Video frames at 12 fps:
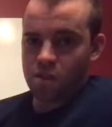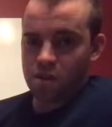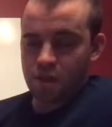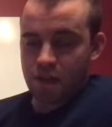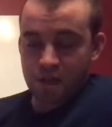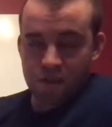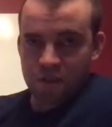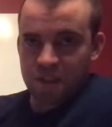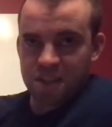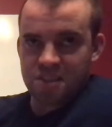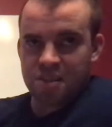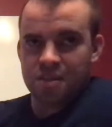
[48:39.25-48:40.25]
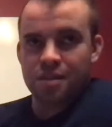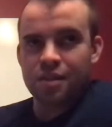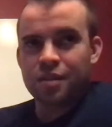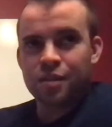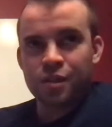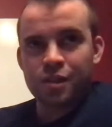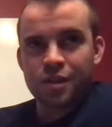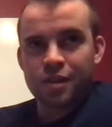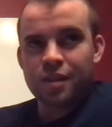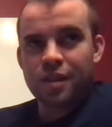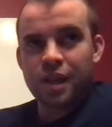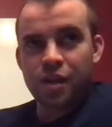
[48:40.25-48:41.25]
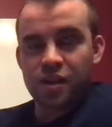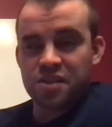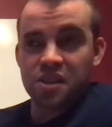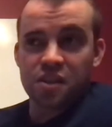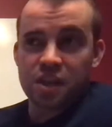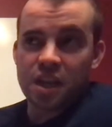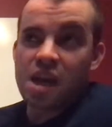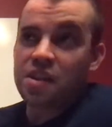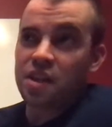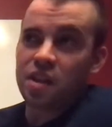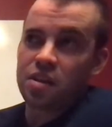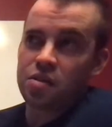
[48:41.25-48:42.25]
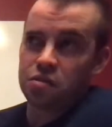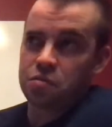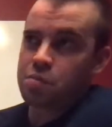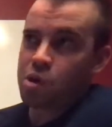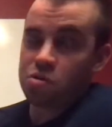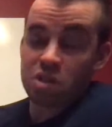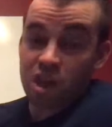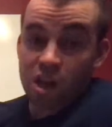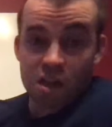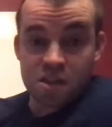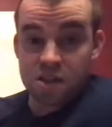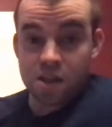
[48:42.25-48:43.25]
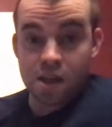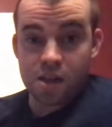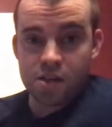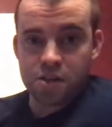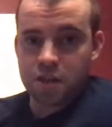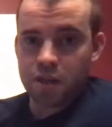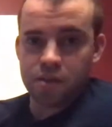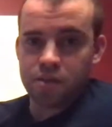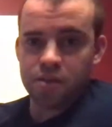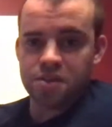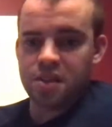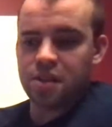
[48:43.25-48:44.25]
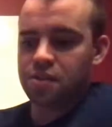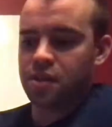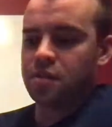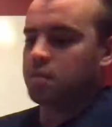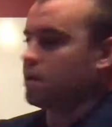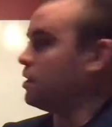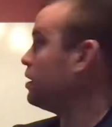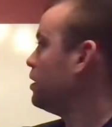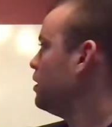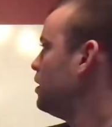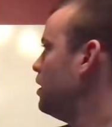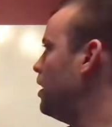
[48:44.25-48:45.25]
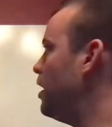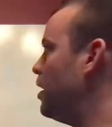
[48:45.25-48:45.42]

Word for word: Yeah, I think that's a interesting thing. I think there's pros and cons of that, just like there is anything. Yeah, but I agree.